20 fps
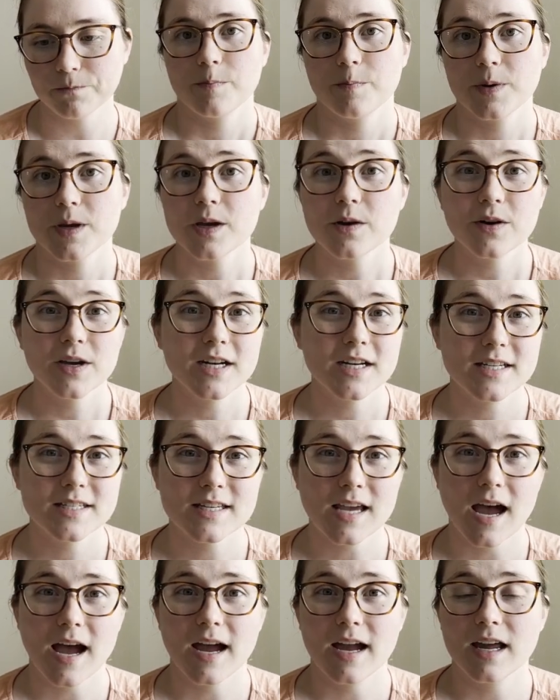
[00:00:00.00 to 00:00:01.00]
But you can
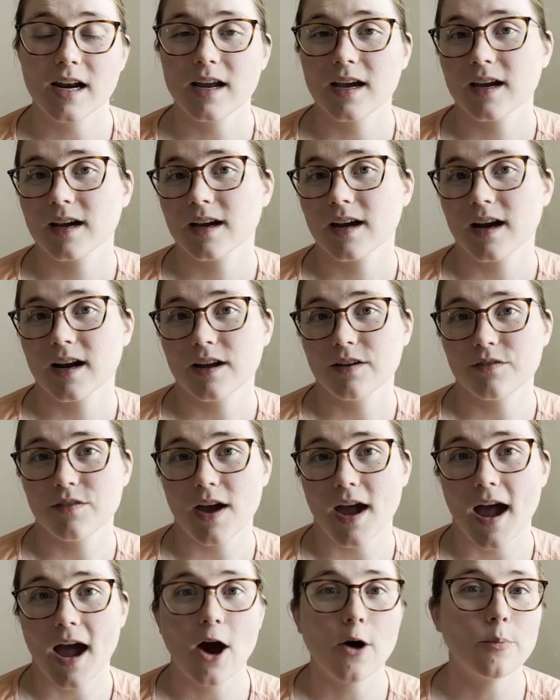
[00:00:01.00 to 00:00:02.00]
decide kind of
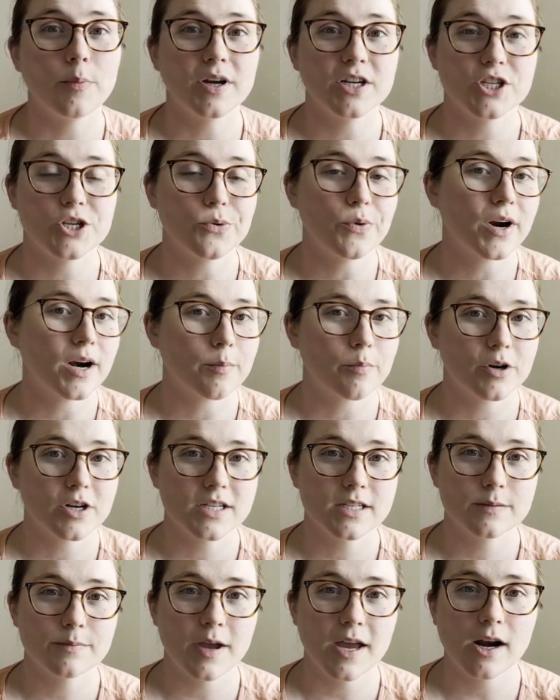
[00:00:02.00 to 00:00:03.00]
how much you want to
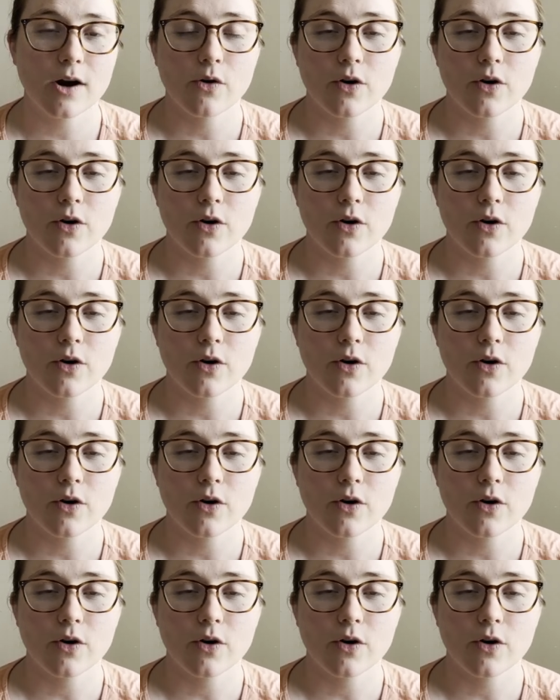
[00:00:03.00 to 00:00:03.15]
participate